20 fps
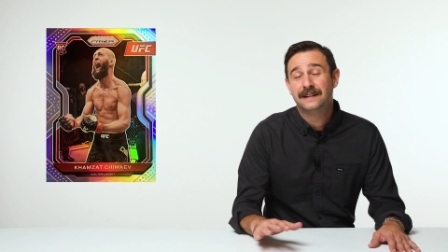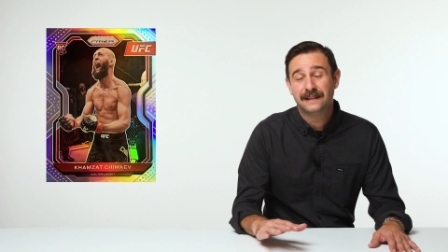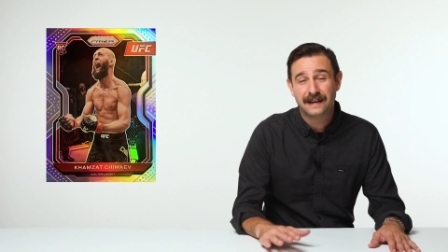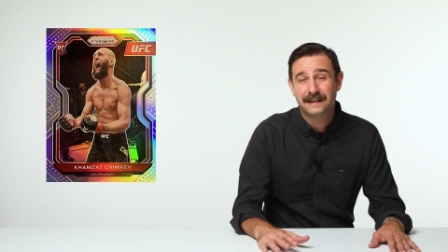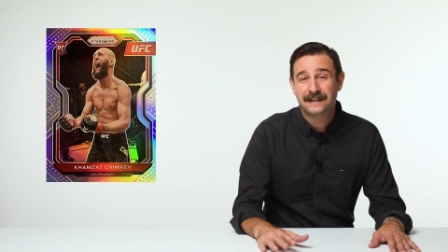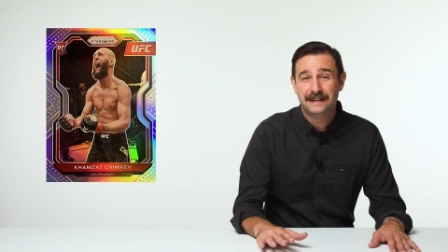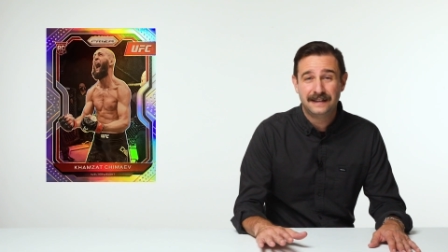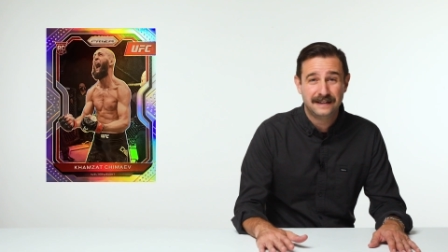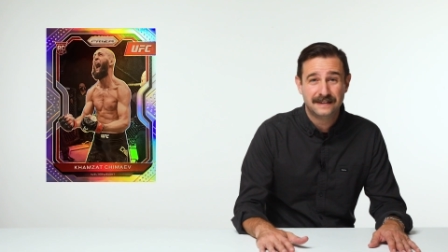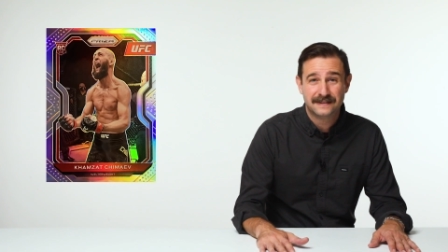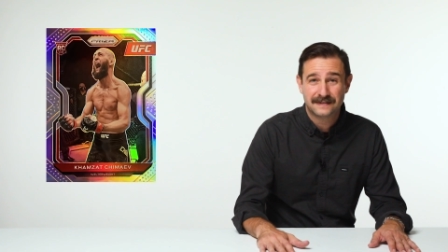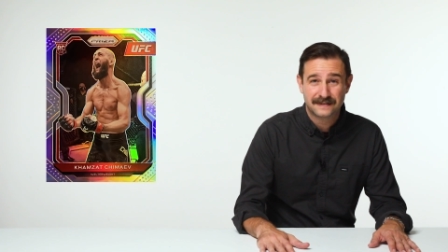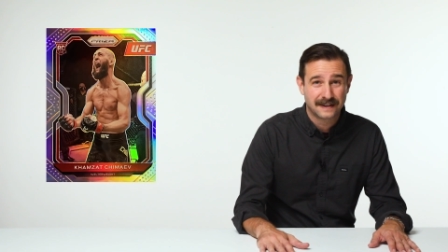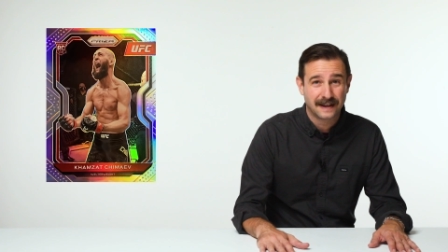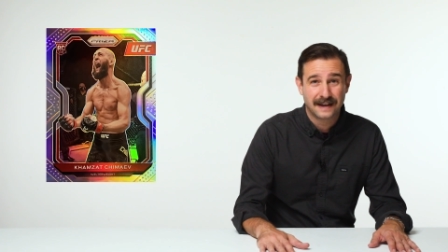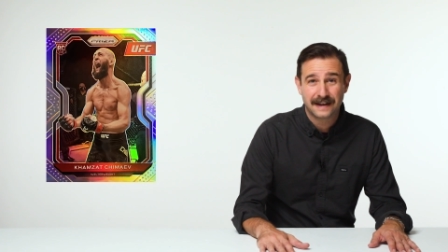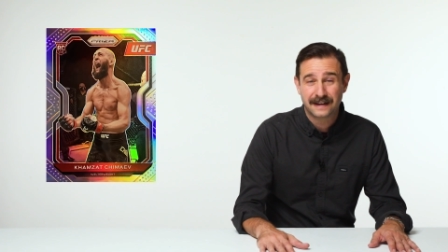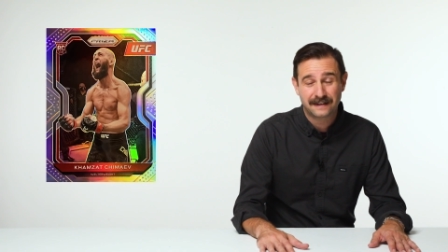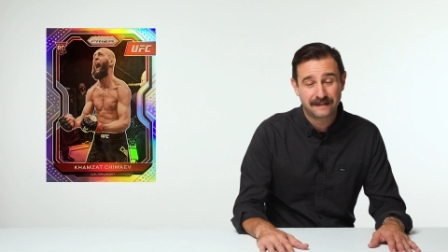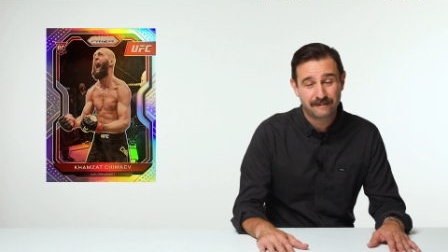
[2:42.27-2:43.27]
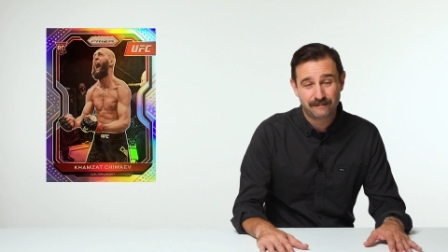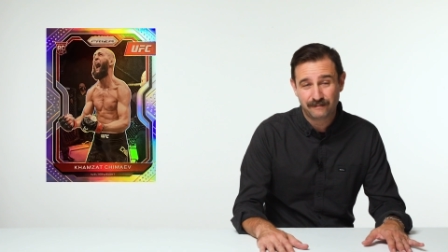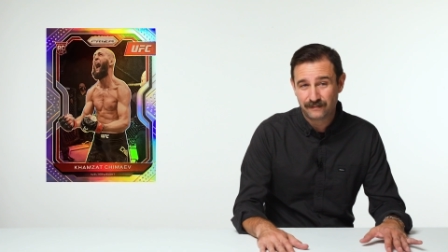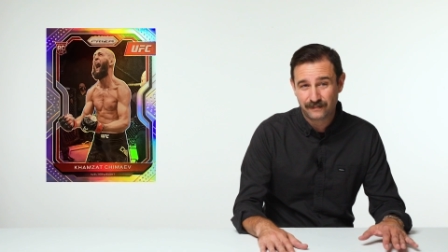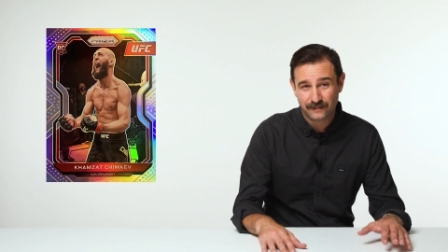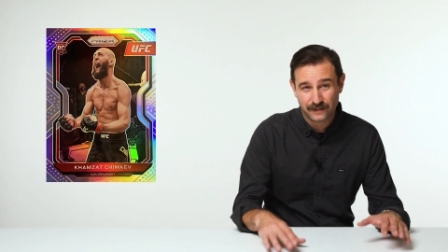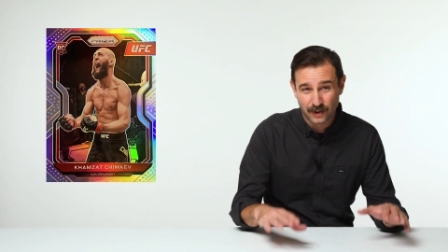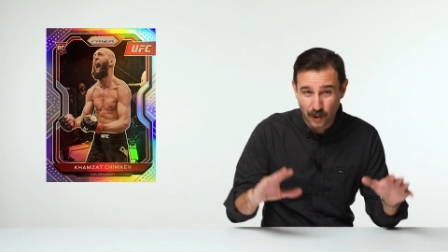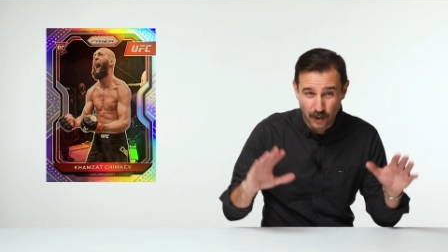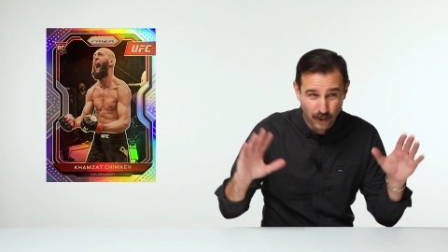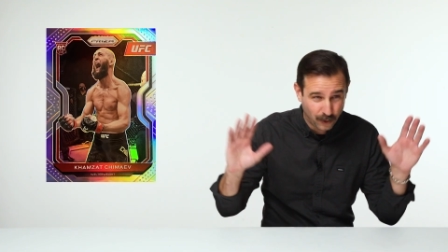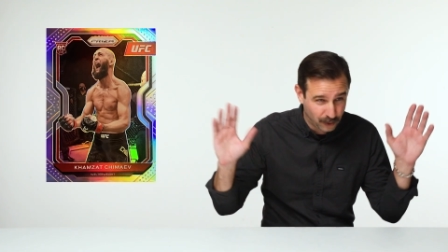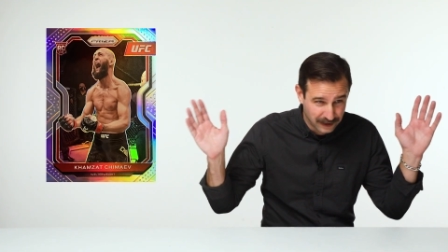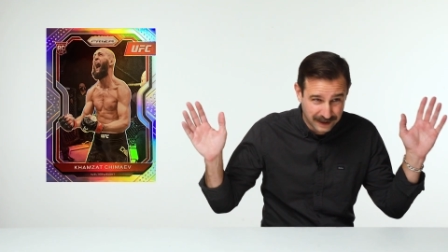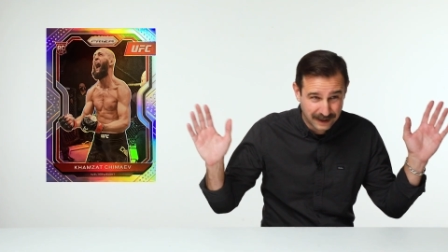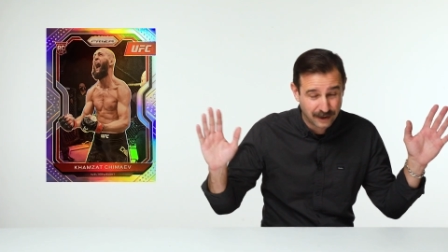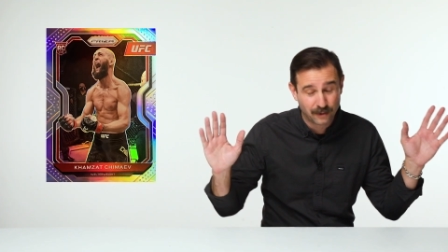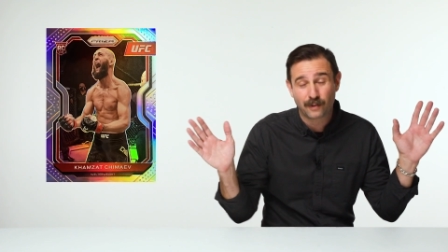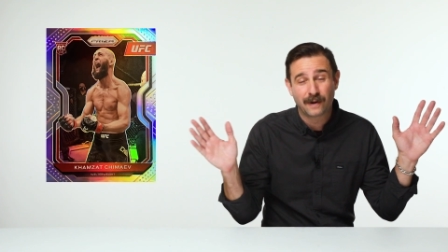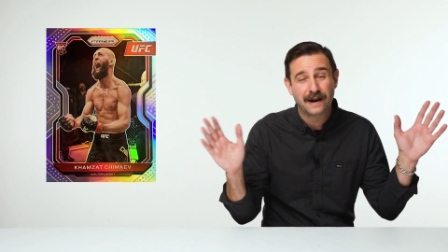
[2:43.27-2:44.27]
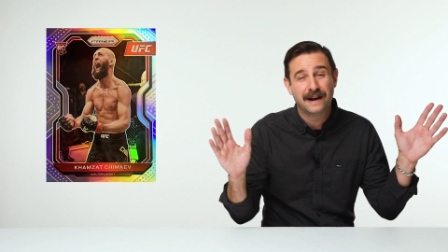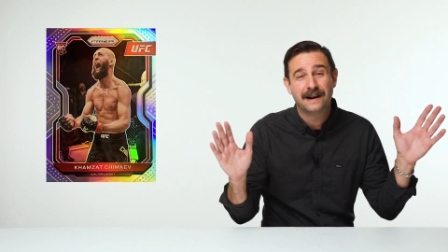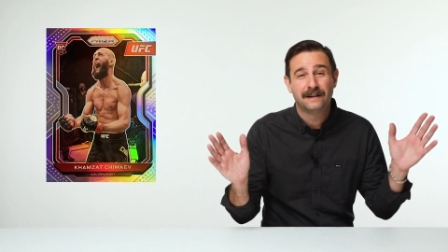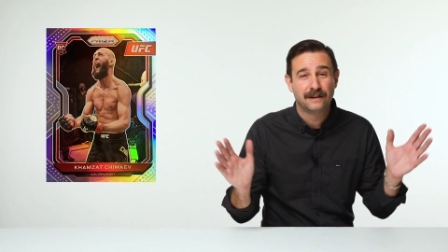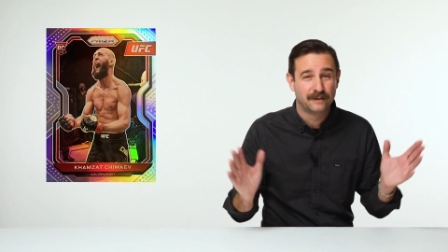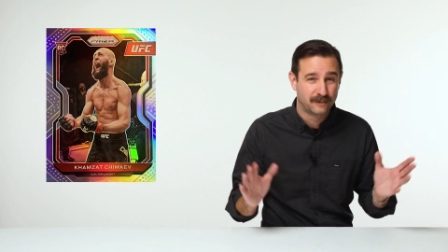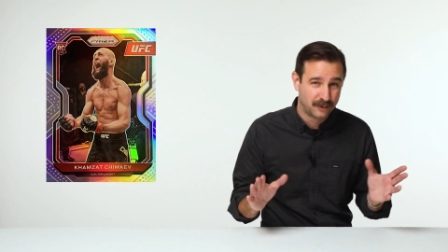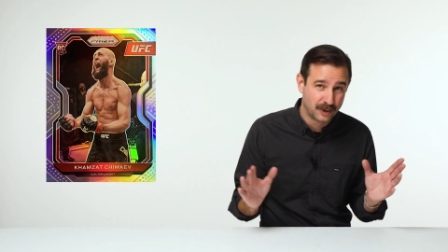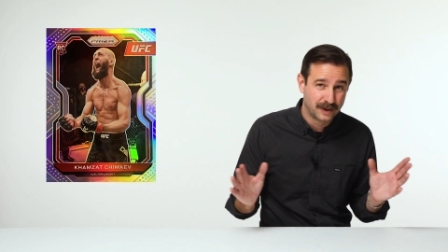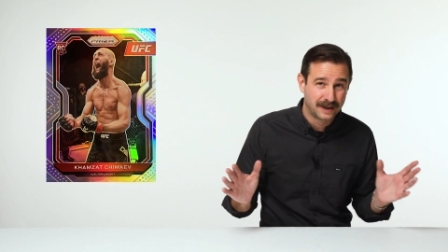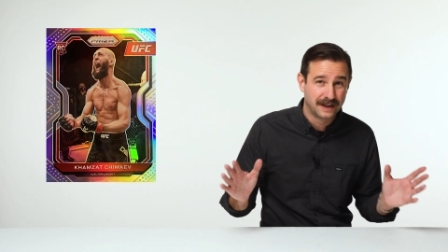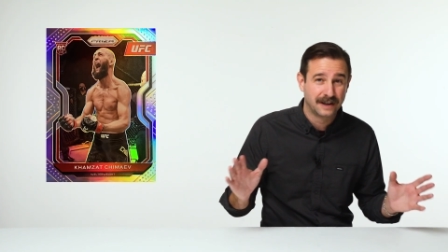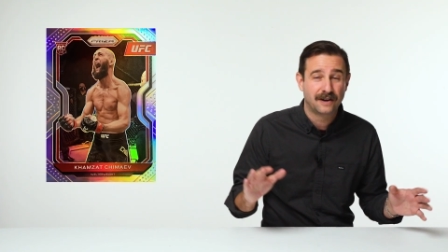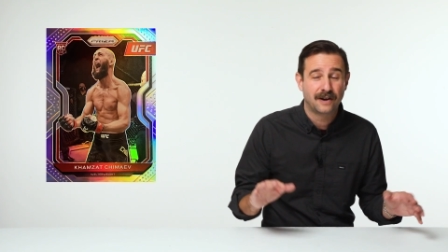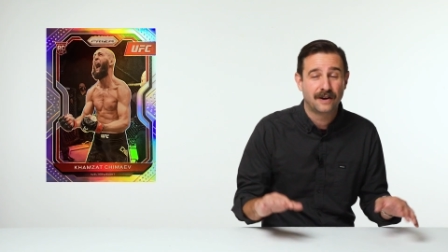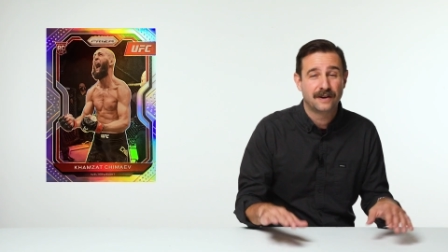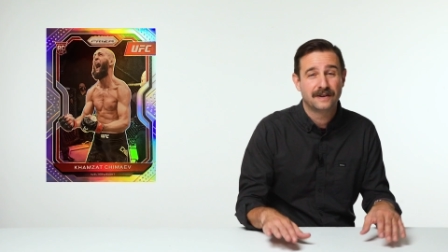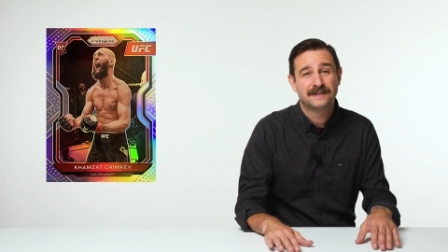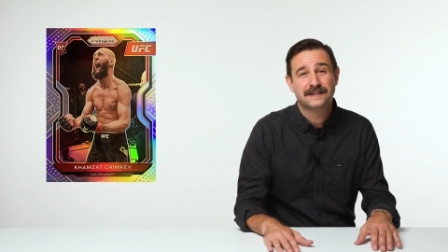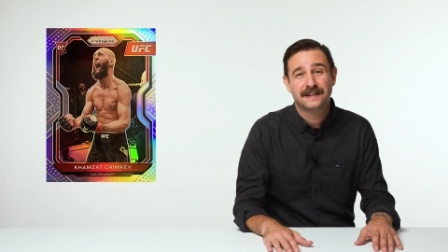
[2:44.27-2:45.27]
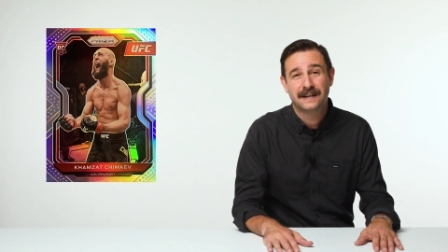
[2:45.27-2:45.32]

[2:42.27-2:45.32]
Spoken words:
Like, he's like the holy grail of rookie cards.